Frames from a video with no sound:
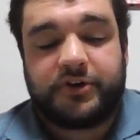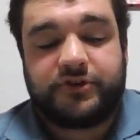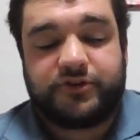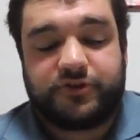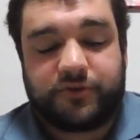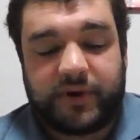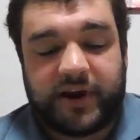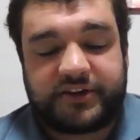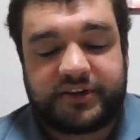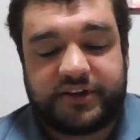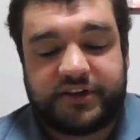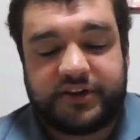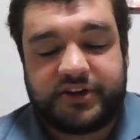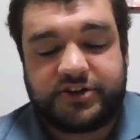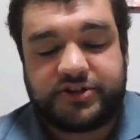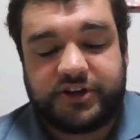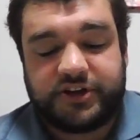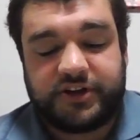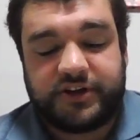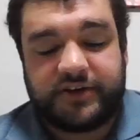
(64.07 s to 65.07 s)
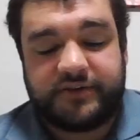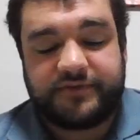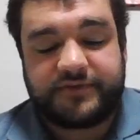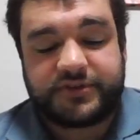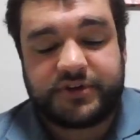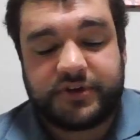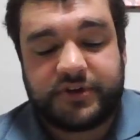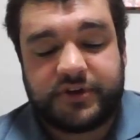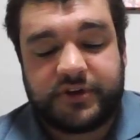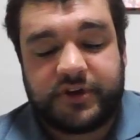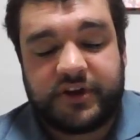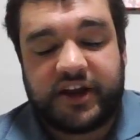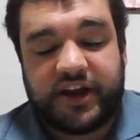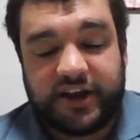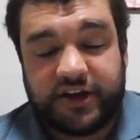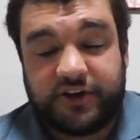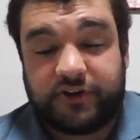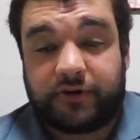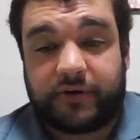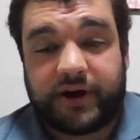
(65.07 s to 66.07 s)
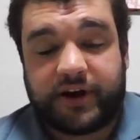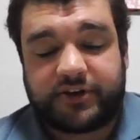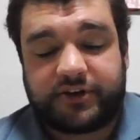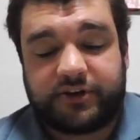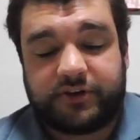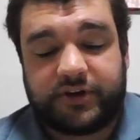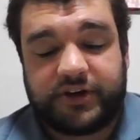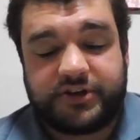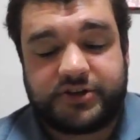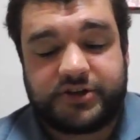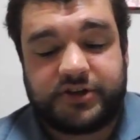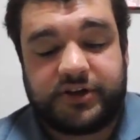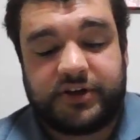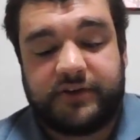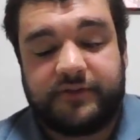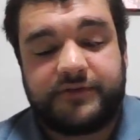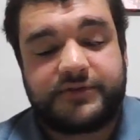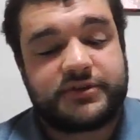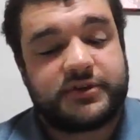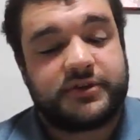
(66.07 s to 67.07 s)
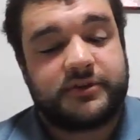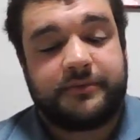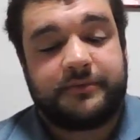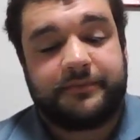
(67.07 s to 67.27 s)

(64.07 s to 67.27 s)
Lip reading: direct initiatives, indirect initiatives,